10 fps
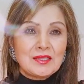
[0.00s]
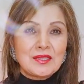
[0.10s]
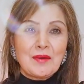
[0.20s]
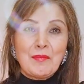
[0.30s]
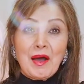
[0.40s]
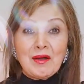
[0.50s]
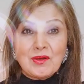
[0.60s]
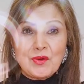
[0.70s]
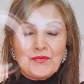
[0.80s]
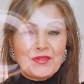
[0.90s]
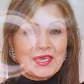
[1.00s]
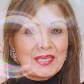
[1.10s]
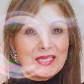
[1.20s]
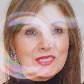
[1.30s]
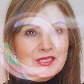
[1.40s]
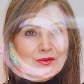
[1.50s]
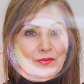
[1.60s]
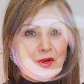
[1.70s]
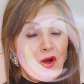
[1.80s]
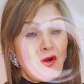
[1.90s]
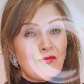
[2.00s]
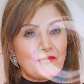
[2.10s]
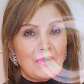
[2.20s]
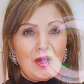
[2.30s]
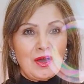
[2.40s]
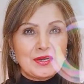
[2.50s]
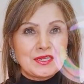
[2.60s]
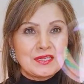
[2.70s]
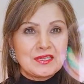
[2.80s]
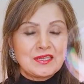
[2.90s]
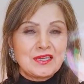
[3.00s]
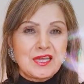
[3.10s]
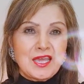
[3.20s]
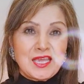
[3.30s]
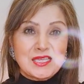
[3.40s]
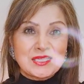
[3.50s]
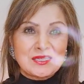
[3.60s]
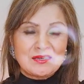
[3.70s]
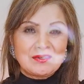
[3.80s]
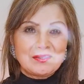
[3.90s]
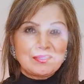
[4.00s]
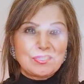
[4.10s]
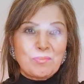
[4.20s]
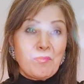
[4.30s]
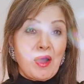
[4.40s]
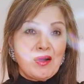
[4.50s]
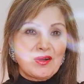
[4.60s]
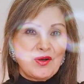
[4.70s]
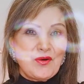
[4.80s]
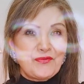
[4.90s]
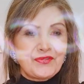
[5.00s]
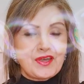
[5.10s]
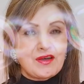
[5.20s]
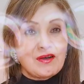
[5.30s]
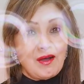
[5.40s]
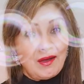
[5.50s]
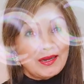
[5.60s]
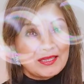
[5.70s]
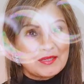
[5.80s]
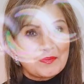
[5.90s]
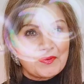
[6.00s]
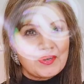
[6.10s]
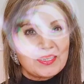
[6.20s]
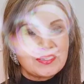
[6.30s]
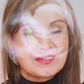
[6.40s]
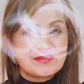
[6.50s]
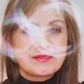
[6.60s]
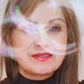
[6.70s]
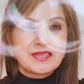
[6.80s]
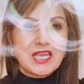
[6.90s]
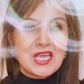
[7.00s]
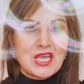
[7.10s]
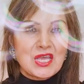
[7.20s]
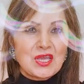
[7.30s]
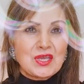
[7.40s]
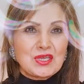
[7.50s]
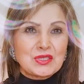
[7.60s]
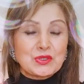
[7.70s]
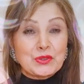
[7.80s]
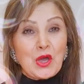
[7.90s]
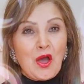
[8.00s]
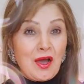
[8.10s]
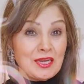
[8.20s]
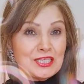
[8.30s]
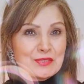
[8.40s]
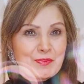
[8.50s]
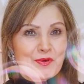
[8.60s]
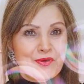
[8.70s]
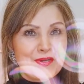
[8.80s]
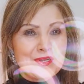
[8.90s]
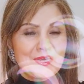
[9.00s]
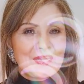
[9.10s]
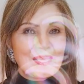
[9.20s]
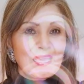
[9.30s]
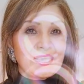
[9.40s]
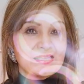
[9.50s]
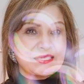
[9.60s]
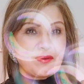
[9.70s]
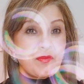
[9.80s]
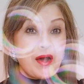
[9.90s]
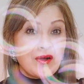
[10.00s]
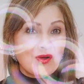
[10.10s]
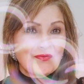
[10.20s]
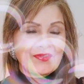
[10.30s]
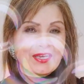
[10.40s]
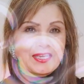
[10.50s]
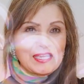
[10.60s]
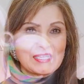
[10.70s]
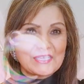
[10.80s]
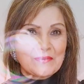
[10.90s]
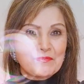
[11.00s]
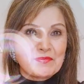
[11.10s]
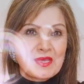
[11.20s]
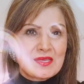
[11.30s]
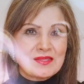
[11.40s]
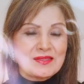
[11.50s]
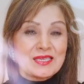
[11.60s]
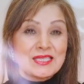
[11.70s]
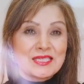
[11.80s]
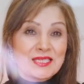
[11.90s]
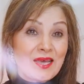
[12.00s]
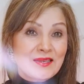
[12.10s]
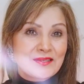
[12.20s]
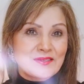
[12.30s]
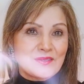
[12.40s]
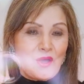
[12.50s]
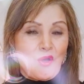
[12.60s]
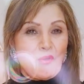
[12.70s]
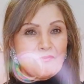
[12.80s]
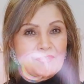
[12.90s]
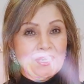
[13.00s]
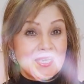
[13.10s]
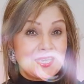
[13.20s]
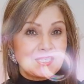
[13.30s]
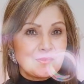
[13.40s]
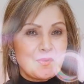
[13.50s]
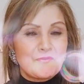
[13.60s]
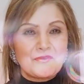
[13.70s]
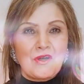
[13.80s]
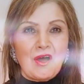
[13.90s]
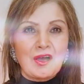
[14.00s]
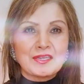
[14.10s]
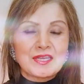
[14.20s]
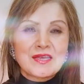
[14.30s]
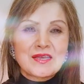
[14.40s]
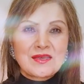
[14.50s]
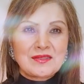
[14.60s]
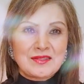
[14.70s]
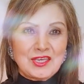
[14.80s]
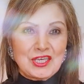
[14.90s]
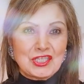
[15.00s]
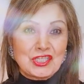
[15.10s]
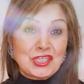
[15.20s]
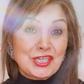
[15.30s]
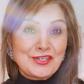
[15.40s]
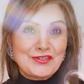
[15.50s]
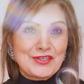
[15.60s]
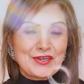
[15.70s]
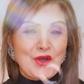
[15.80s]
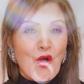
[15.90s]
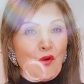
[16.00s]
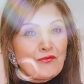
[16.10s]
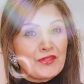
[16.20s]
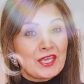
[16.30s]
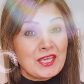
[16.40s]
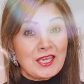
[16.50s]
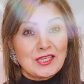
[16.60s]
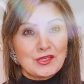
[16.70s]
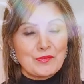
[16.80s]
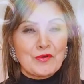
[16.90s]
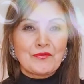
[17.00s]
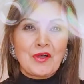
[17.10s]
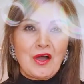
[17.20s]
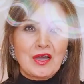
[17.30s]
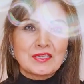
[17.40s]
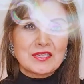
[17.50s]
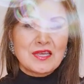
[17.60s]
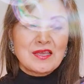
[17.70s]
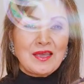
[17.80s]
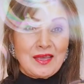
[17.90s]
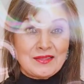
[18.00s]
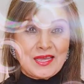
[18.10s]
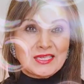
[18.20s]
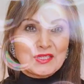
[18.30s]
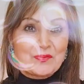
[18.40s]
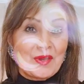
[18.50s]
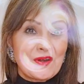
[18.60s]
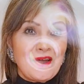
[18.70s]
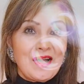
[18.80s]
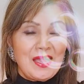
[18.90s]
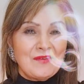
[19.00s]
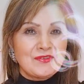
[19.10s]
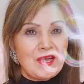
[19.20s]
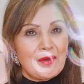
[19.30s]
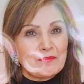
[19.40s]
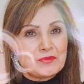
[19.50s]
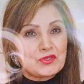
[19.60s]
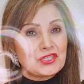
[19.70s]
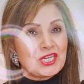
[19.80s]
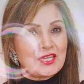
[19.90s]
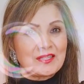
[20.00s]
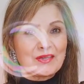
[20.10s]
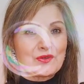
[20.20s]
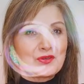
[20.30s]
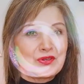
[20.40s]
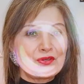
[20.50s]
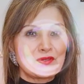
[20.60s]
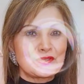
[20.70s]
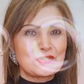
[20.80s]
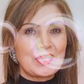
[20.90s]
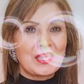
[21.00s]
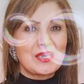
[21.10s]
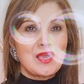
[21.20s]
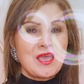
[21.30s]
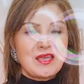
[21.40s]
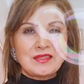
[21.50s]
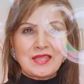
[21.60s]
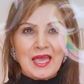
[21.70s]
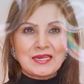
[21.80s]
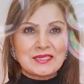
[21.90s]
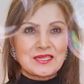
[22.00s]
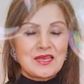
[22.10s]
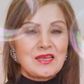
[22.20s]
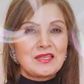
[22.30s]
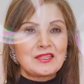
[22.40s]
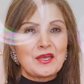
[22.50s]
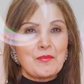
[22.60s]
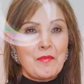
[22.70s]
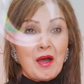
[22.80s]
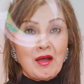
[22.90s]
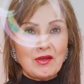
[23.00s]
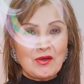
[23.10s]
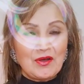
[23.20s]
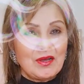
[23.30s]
The mark of the kingdom of God is the mark of the Holy Spirit. So the Holy Spirit is the mark of the kingdom, the son of the kingdom of God, the children of the kingdom of God. And that's where I have come to share the good news today, that the mark